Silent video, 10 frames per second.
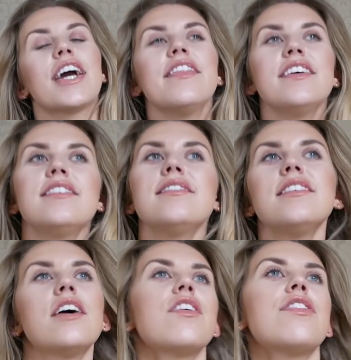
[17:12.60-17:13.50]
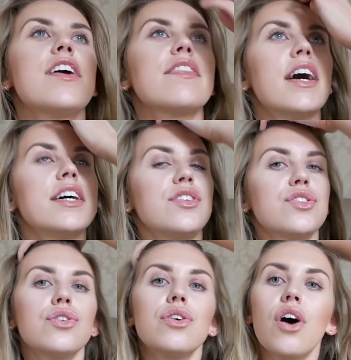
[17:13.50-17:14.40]
Okay, this is another thing that I
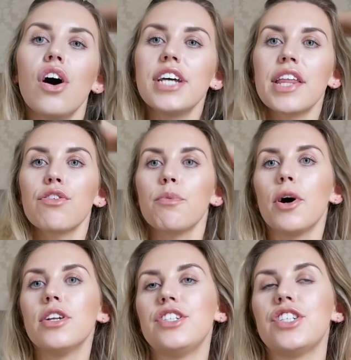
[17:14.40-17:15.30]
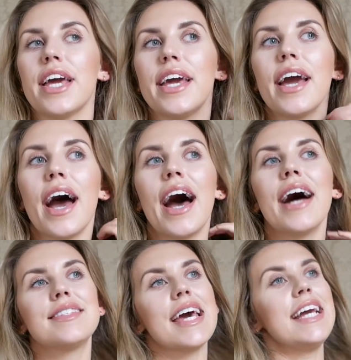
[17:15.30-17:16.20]
saw on Anthropologie at